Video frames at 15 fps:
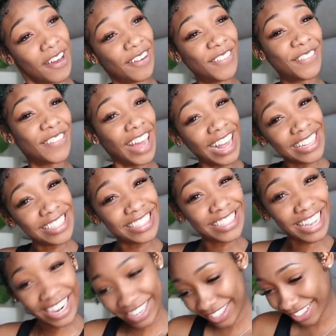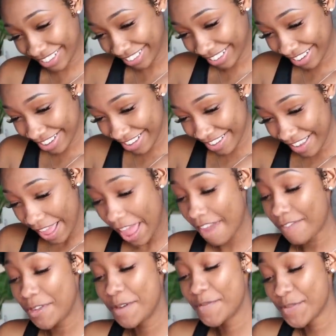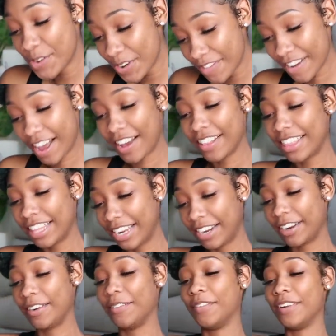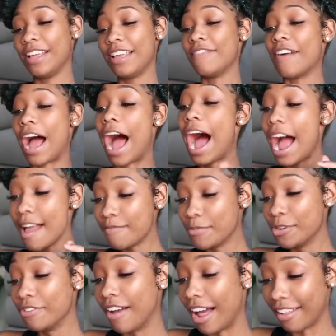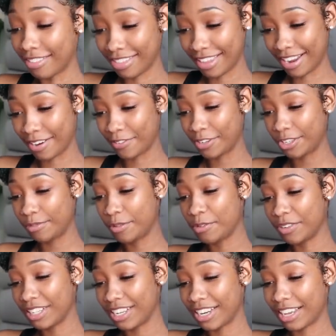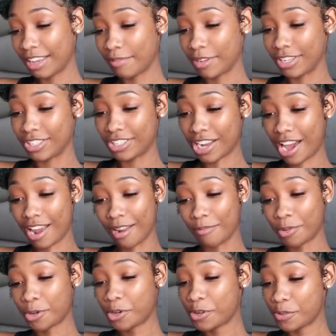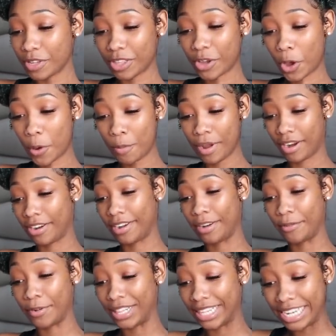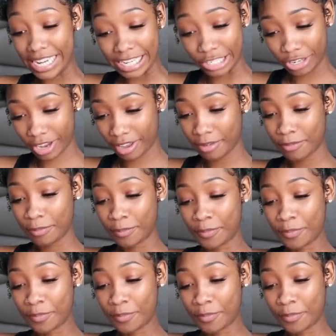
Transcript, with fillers: What? if you move out there, if I move out there, would you be willing to give me a shot? I'm cool with co-parenting with DJ.